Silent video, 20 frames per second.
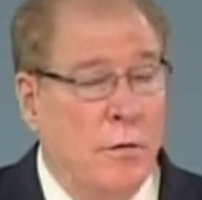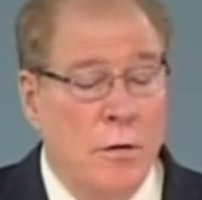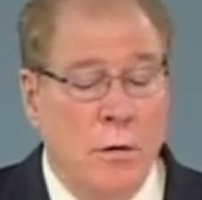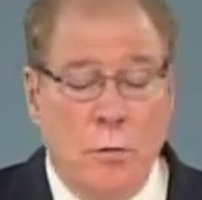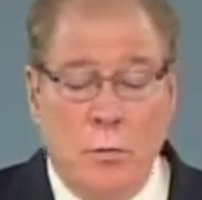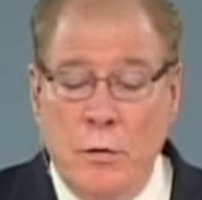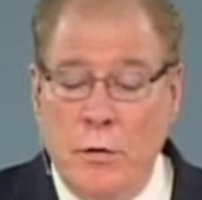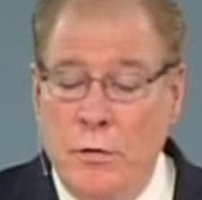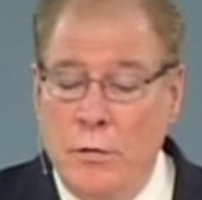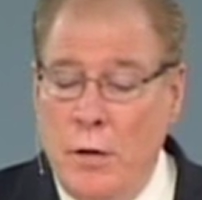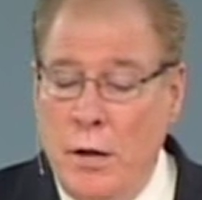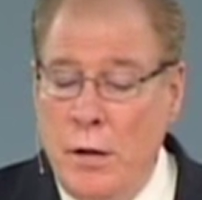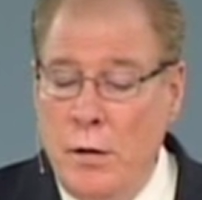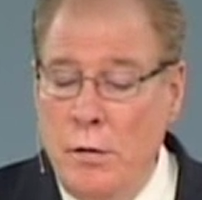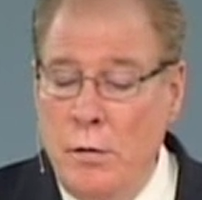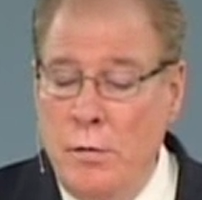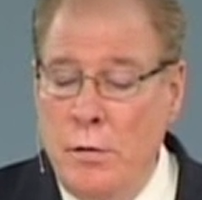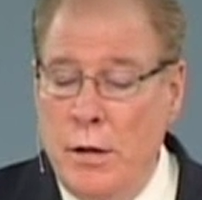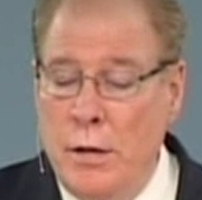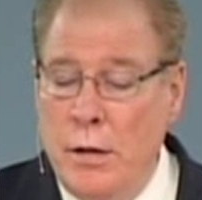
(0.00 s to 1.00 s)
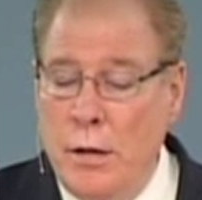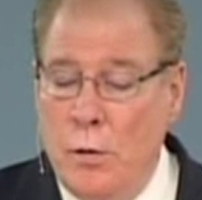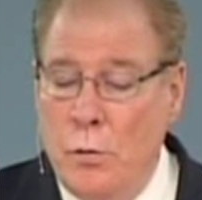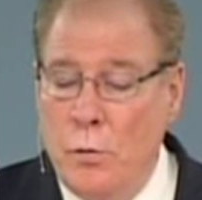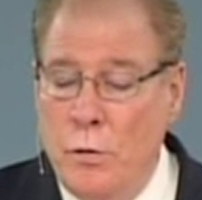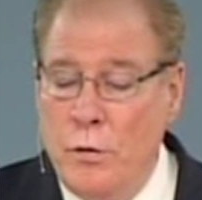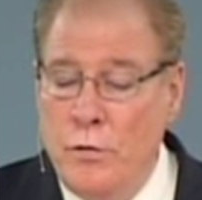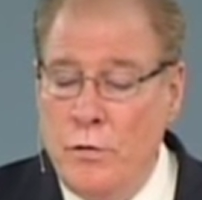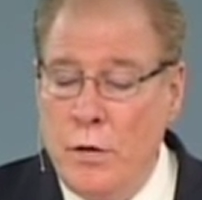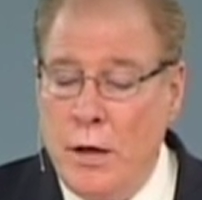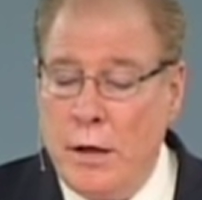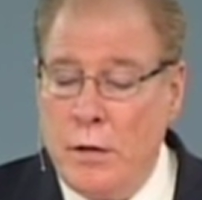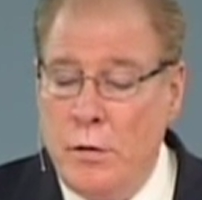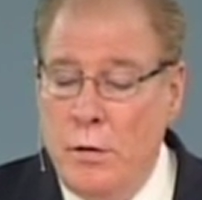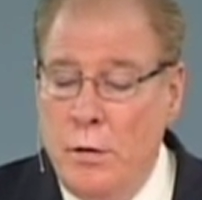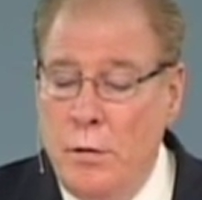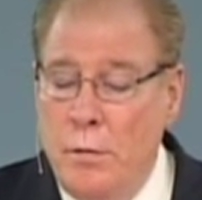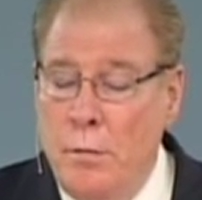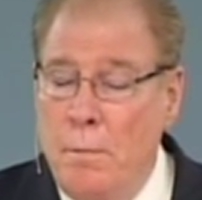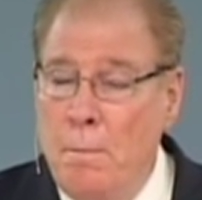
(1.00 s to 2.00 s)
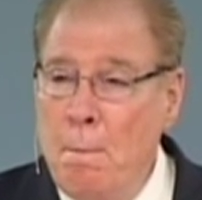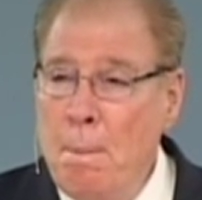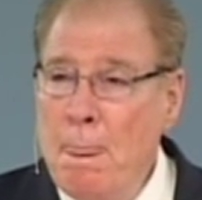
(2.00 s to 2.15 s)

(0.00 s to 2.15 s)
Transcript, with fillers: They'll resent you, then they'll reject you.